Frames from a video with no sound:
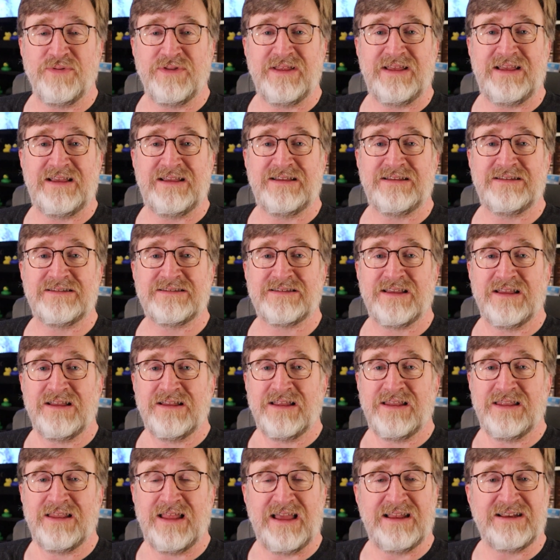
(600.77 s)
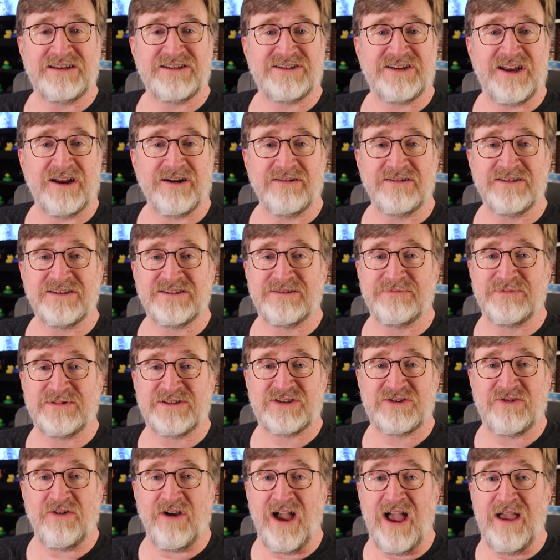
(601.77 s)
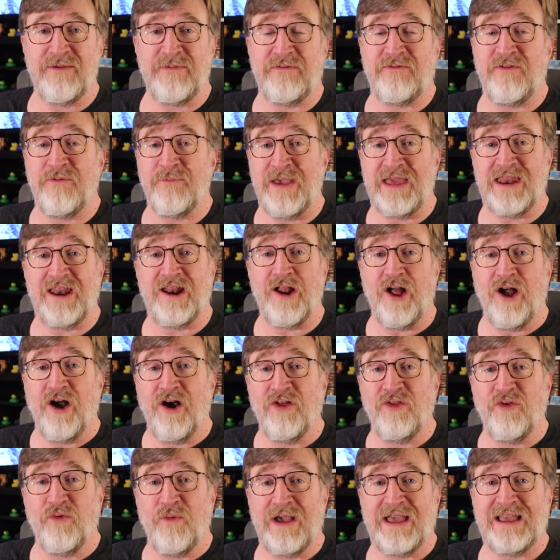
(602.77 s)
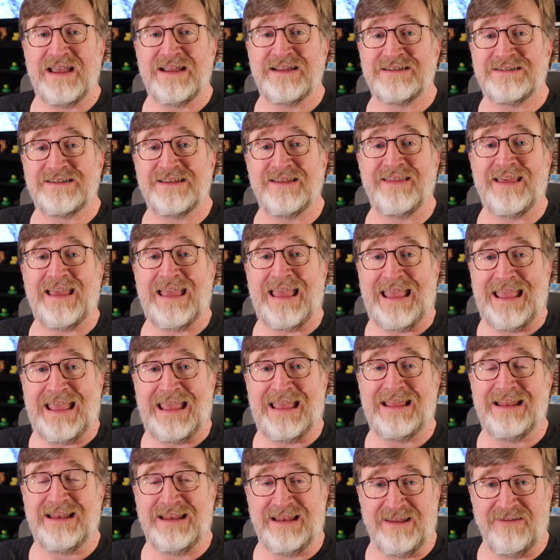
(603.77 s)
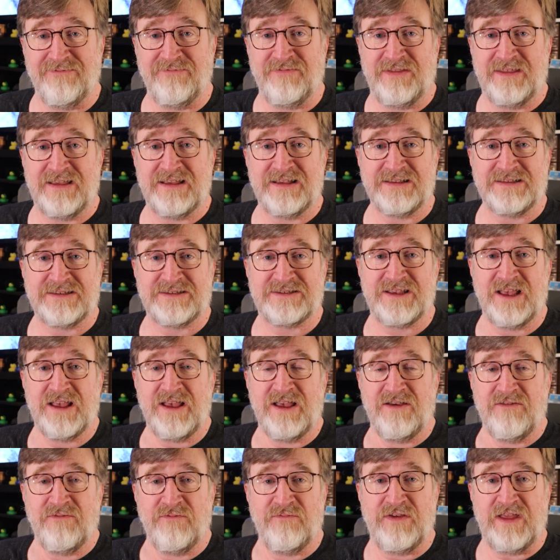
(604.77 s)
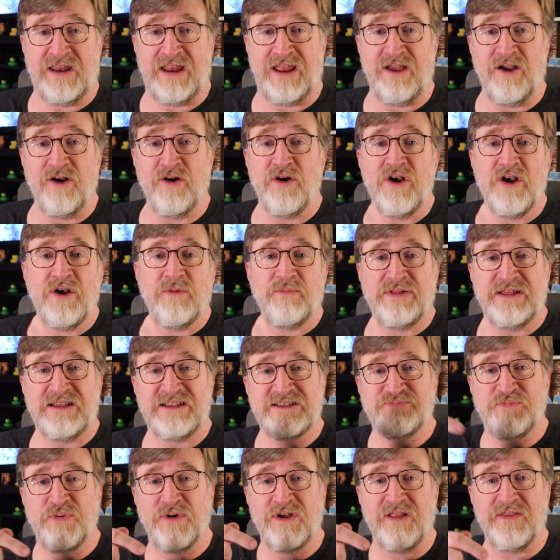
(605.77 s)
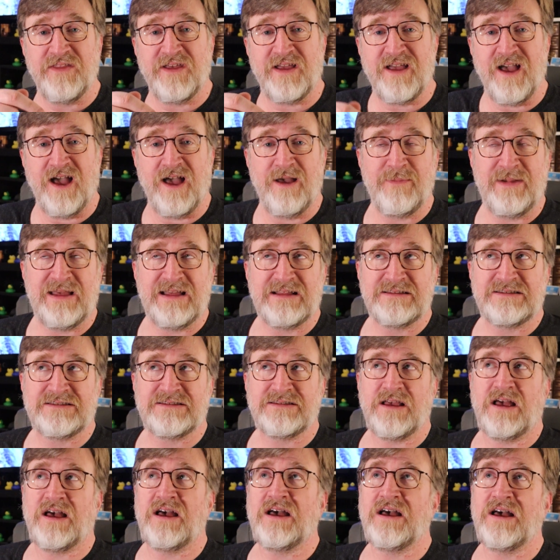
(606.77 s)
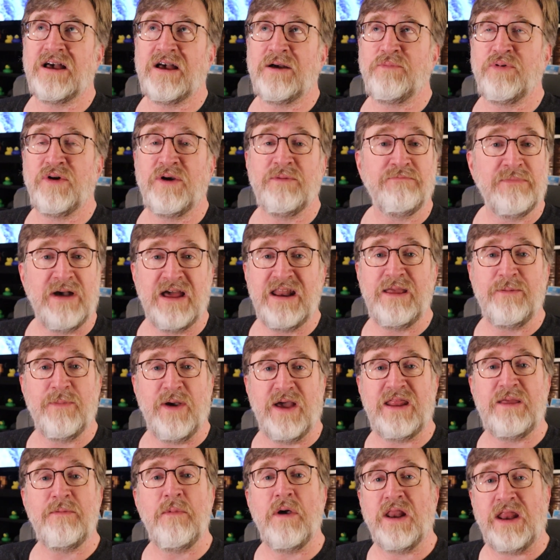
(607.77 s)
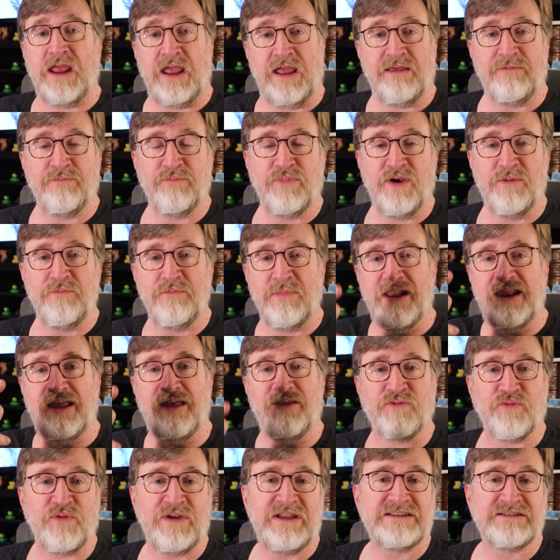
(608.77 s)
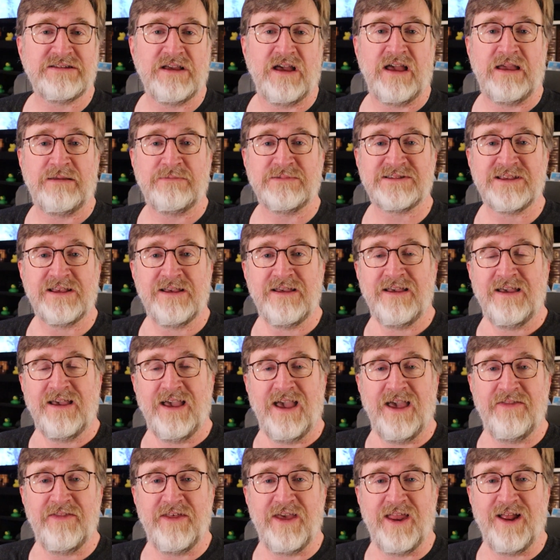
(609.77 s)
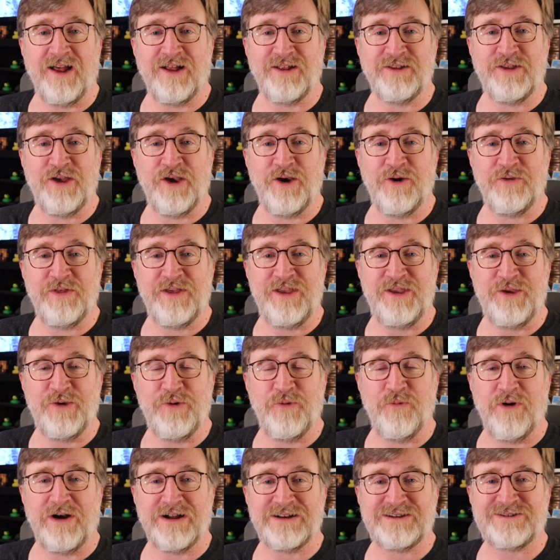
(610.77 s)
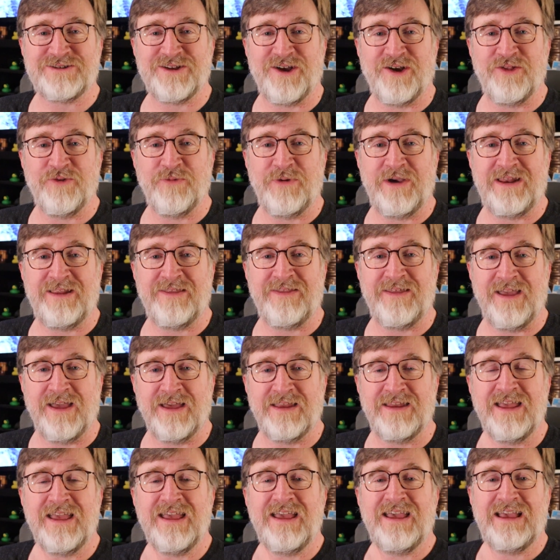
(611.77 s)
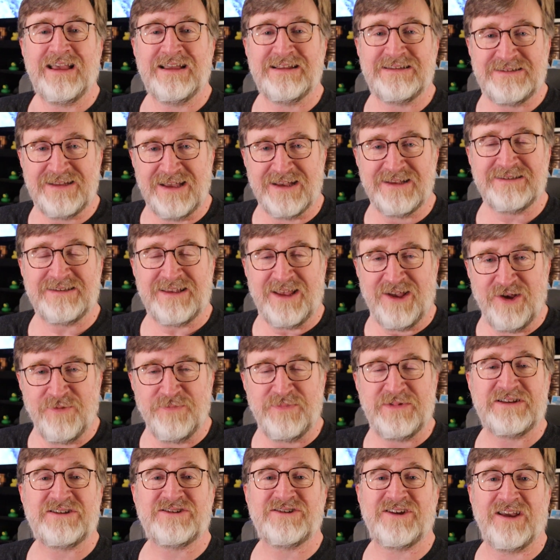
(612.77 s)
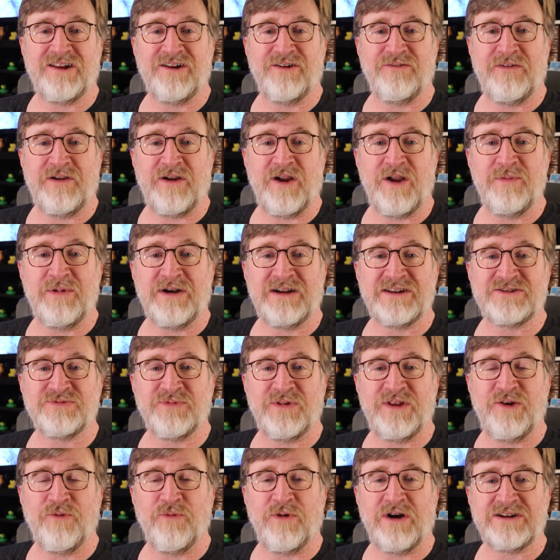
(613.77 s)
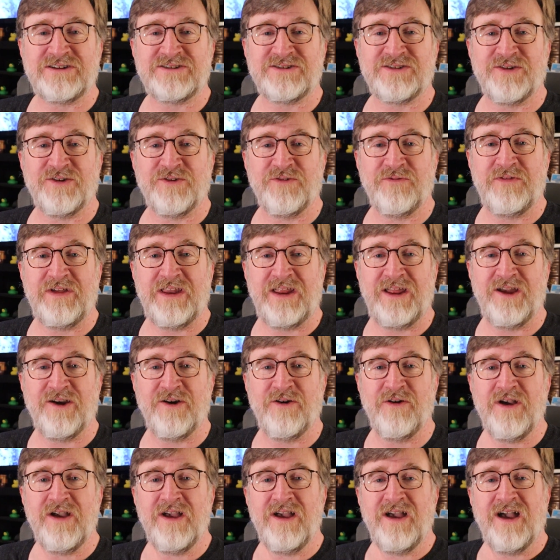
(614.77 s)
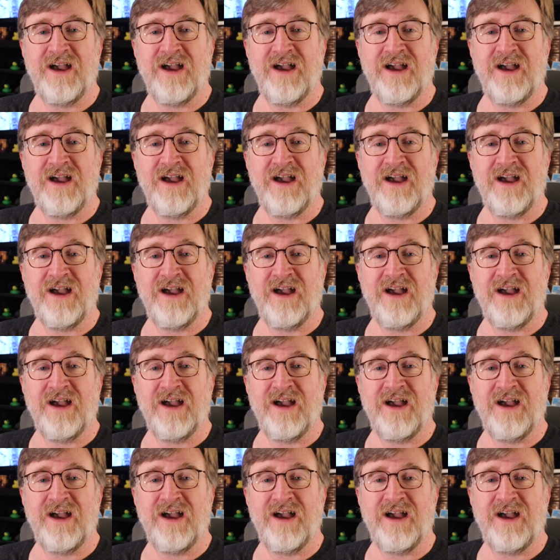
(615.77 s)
Please like, share, and subscribe. If you made it all the way to the end of this video, please put in the comments, put money, money, money. Put money 3 times, and then I'll know that you watched all the way to the end. It does help the channel very much when you watch the whole video.